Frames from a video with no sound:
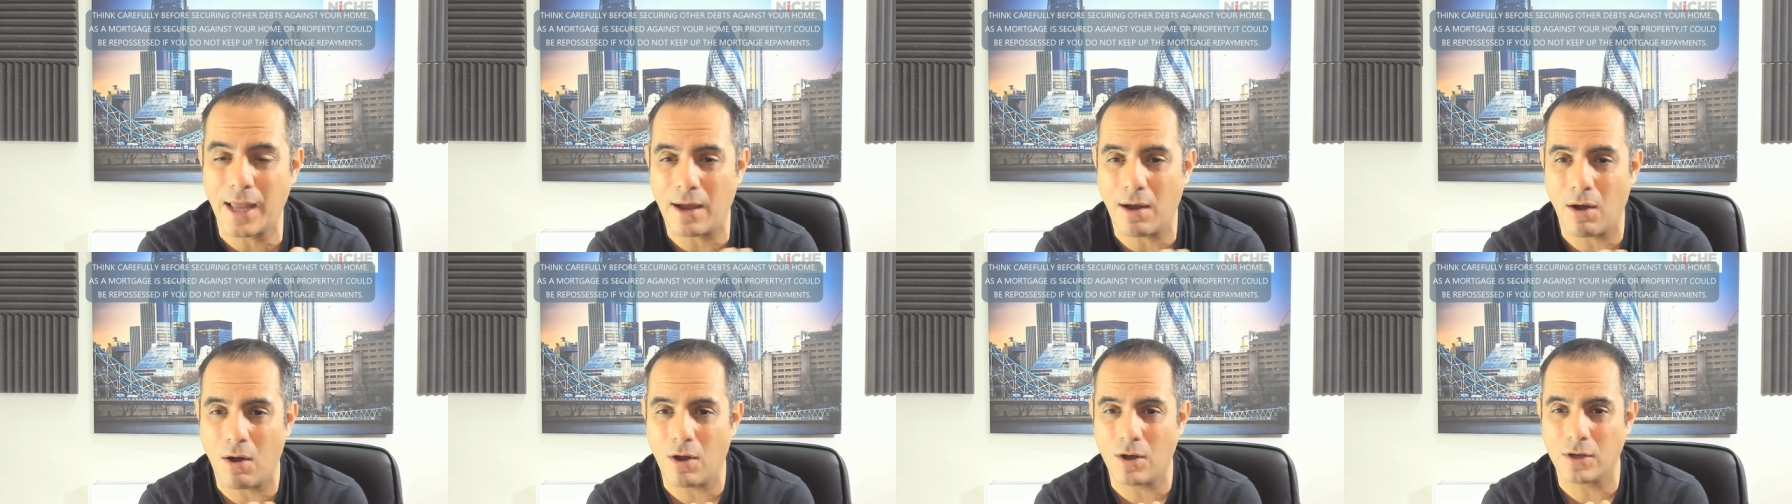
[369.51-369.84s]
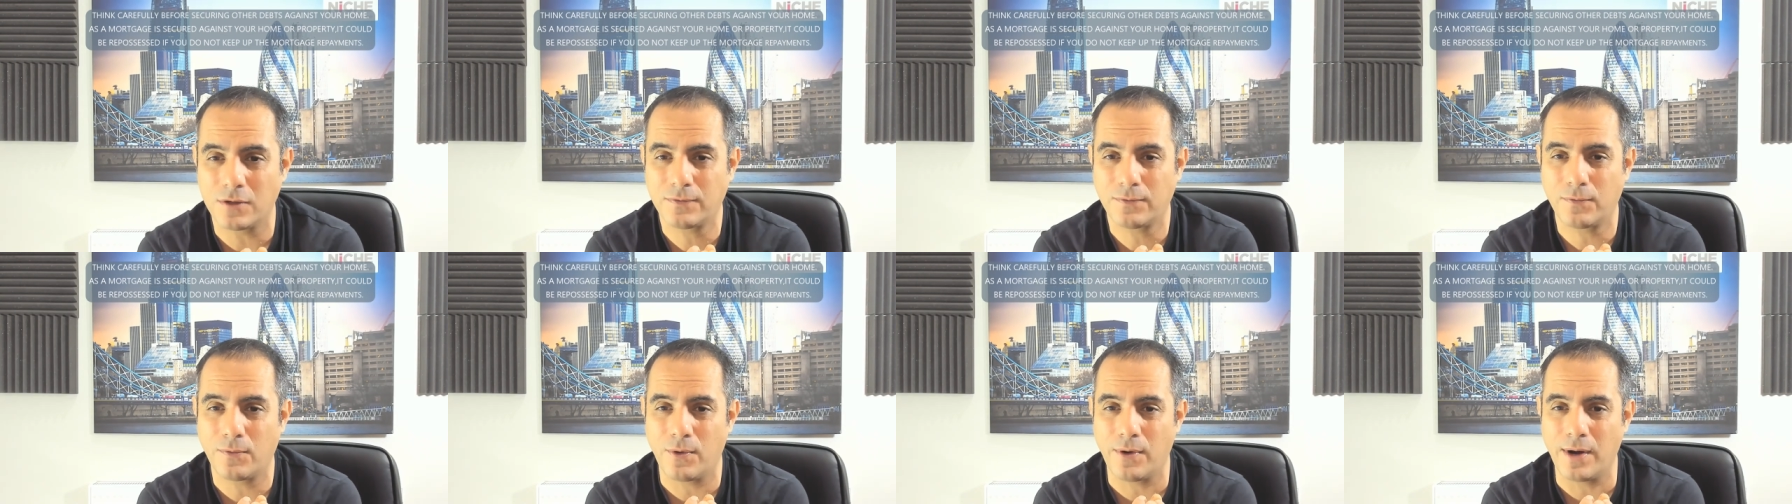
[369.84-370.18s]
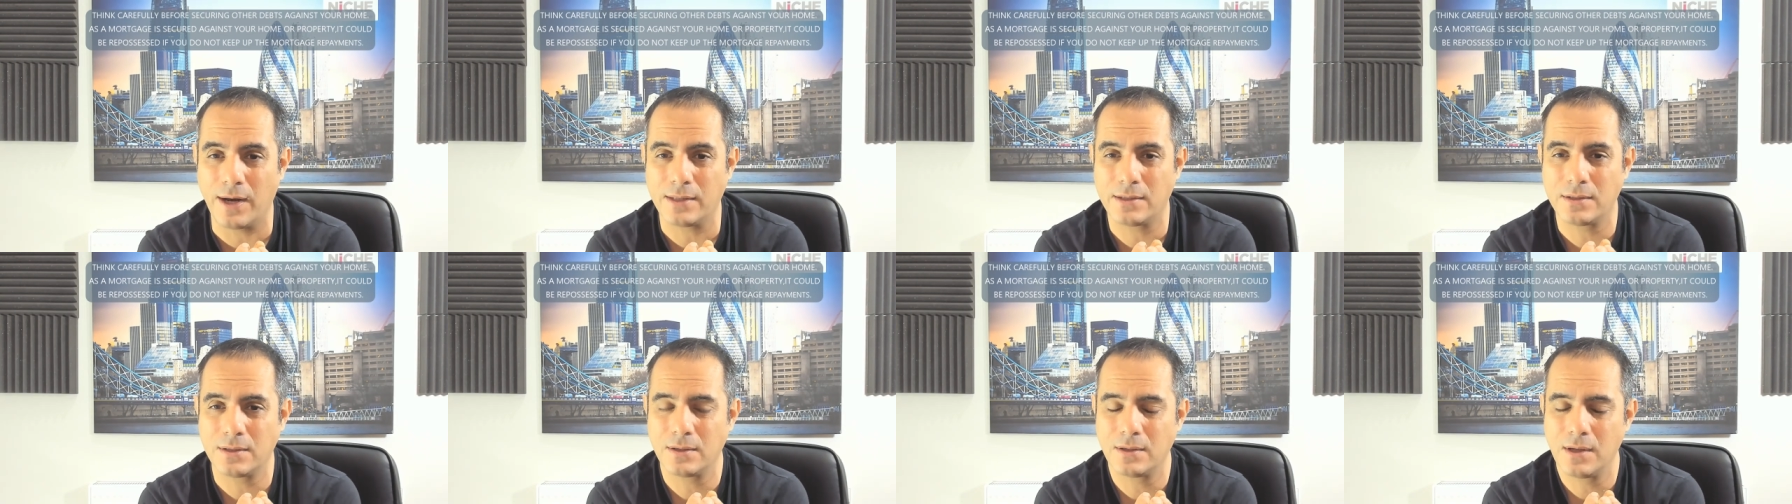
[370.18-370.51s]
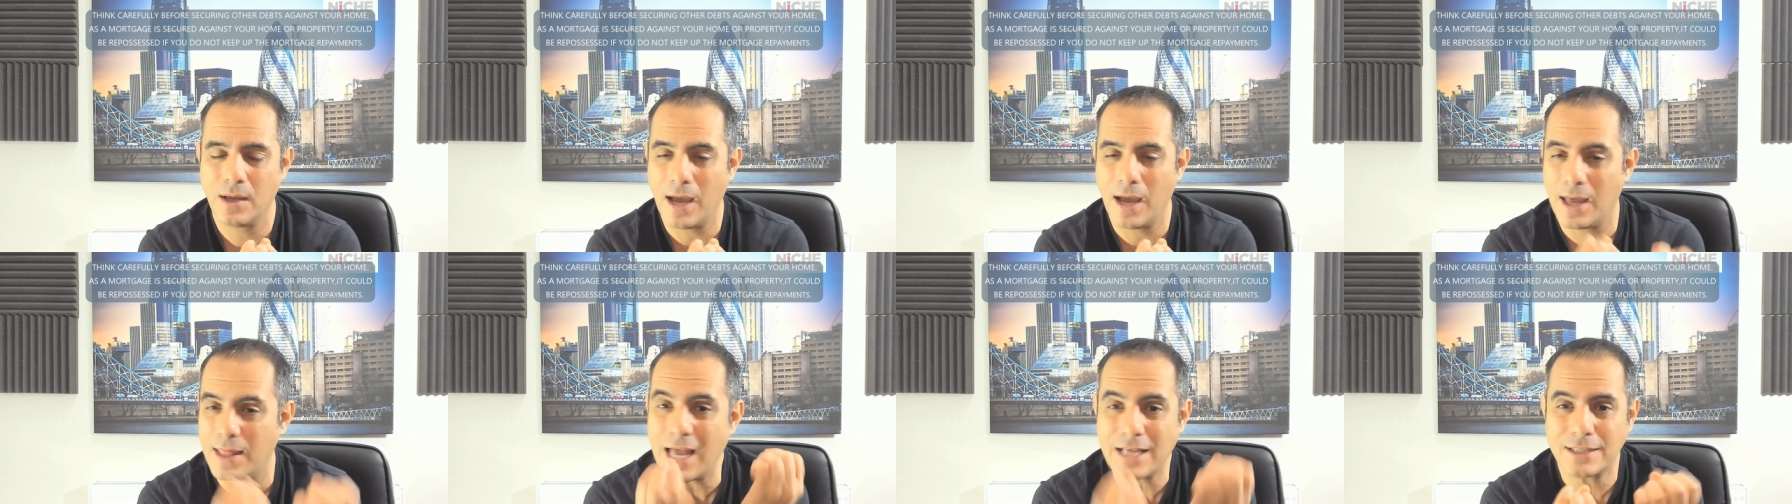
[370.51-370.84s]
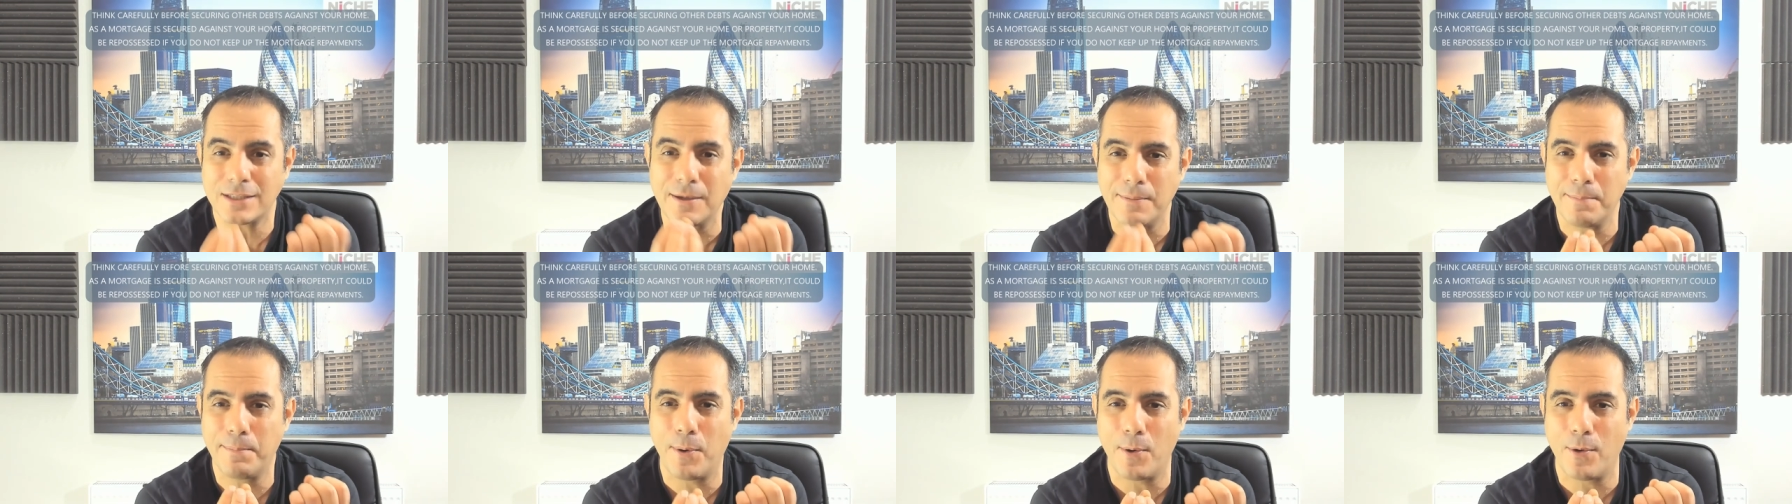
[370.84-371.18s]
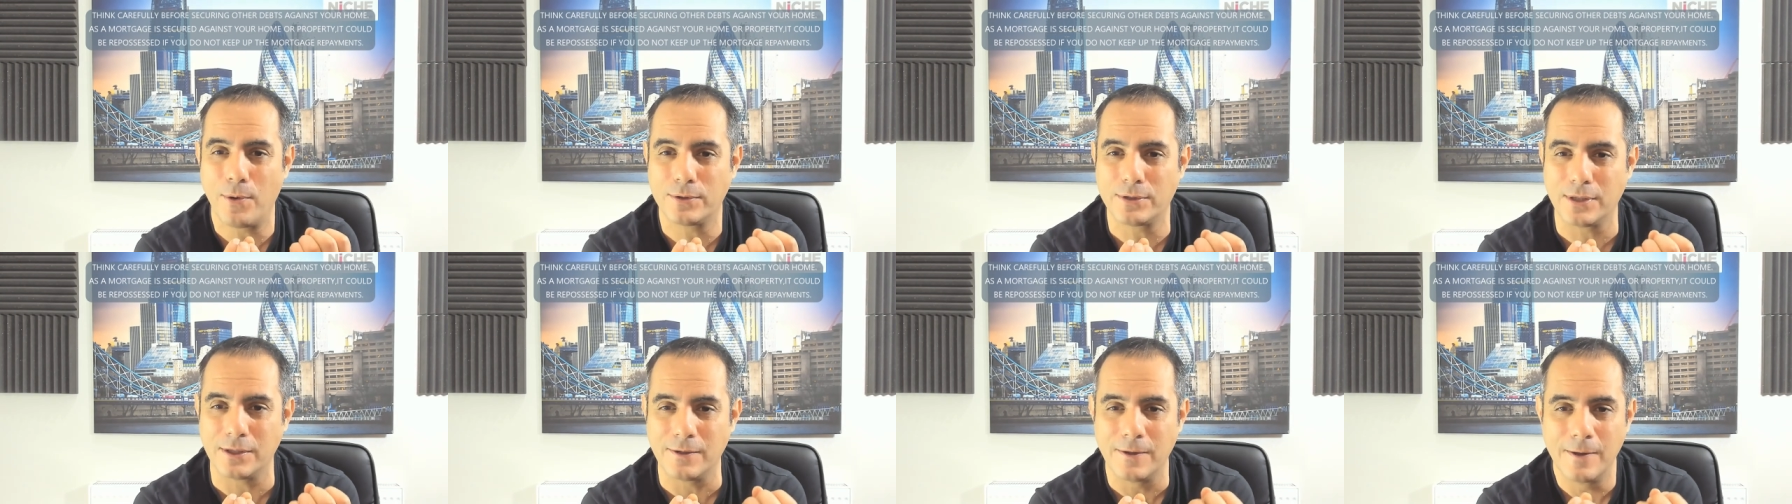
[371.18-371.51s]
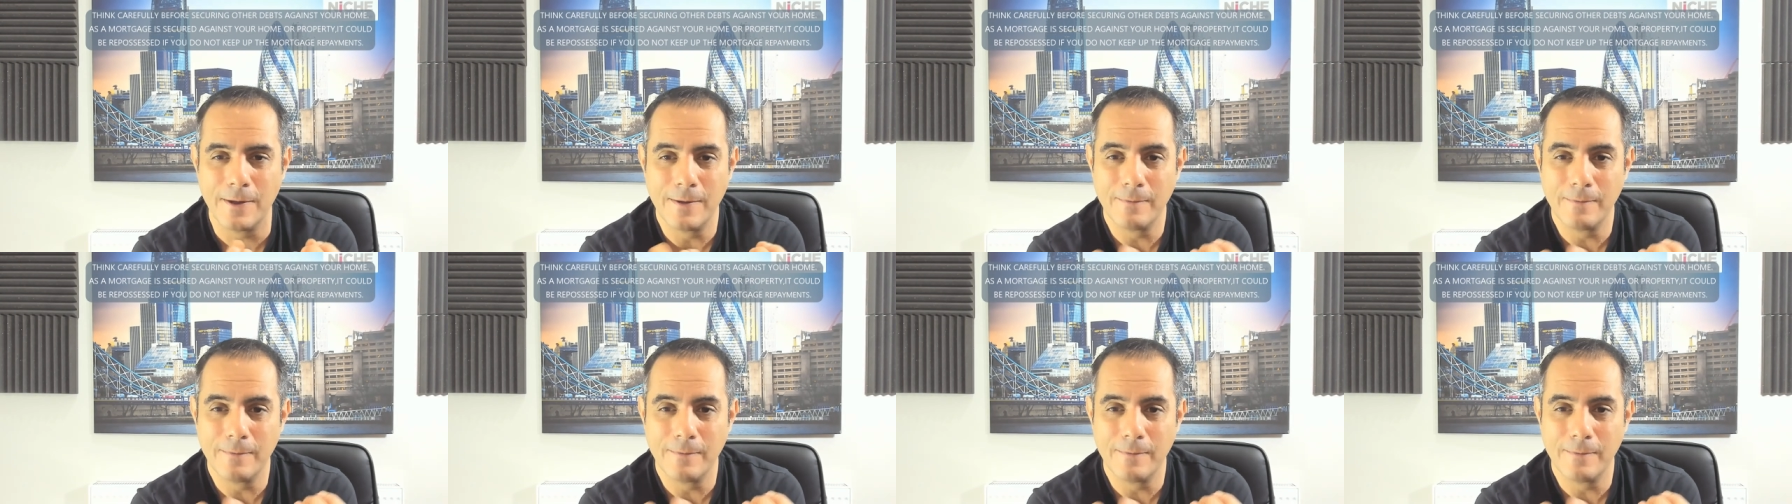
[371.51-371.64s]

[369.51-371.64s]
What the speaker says: ask for it? And that's important.